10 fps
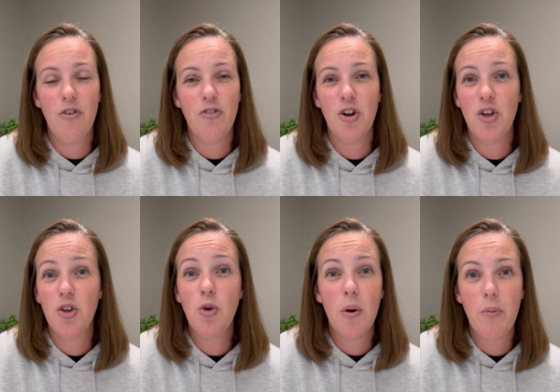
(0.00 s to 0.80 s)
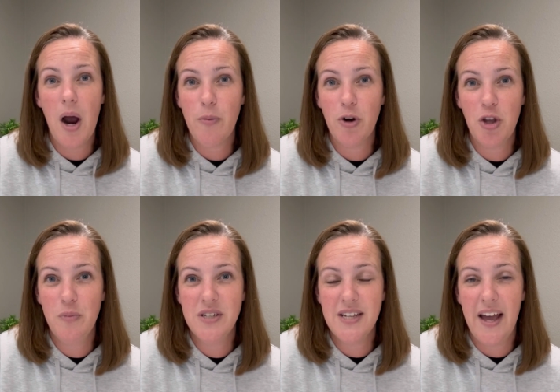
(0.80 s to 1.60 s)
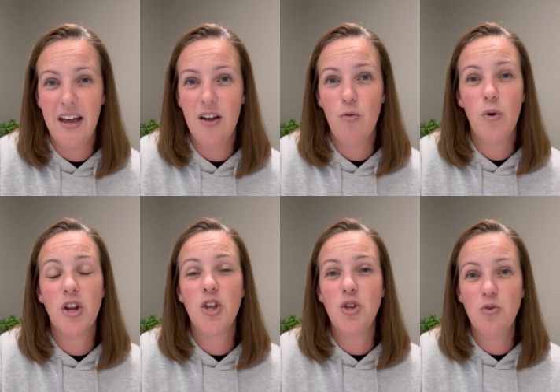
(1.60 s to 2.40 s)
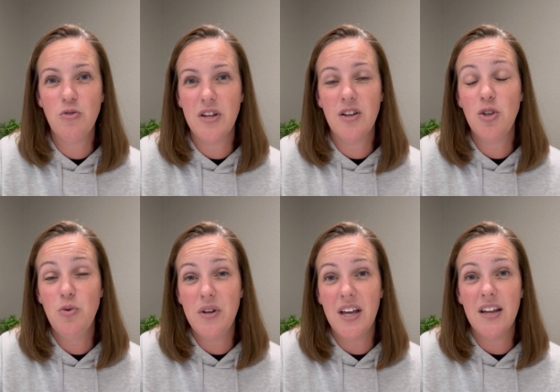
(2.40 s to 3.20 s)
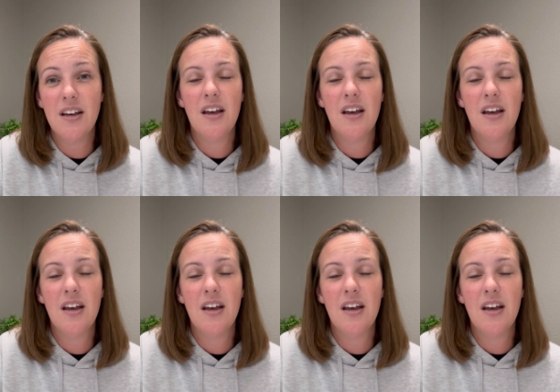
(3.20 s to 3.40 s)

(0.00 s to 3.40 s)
for your proper human diet, what you, you need,